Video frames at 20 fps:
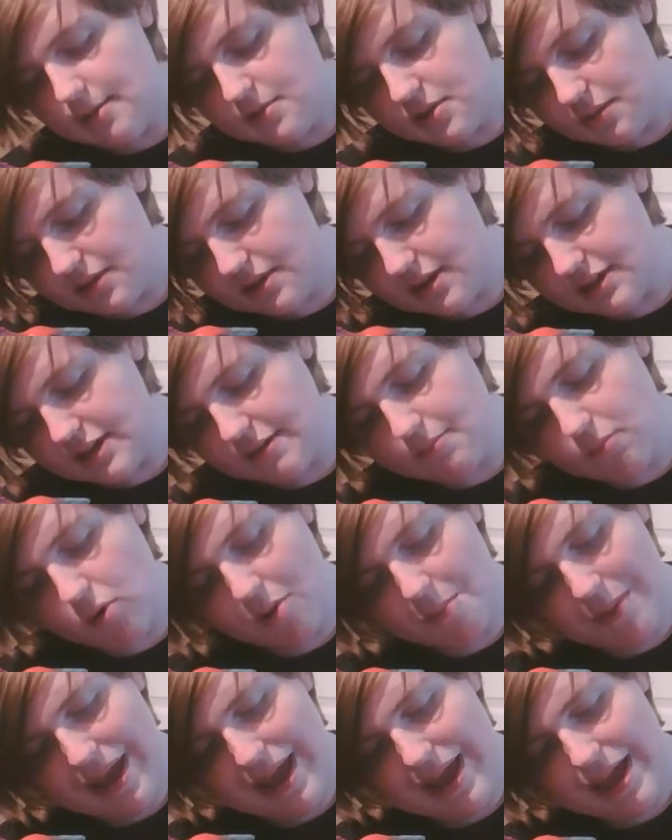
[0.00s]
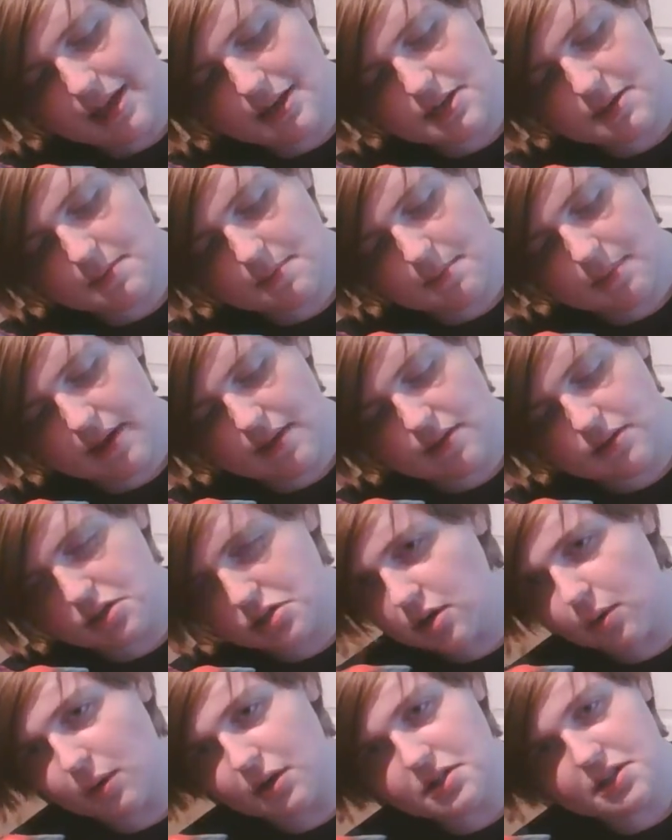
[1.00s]
So it does have more paint, but
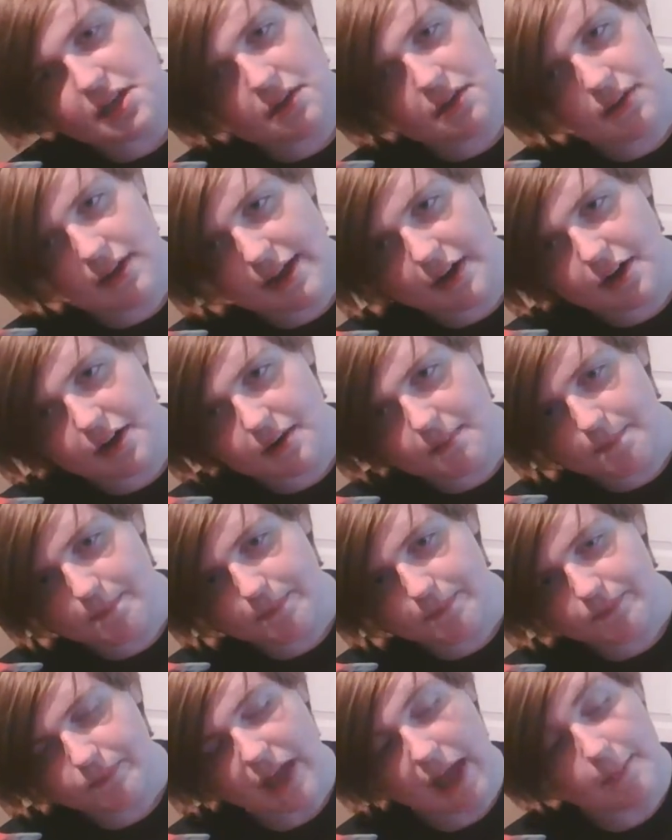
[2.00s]
there's no articulation.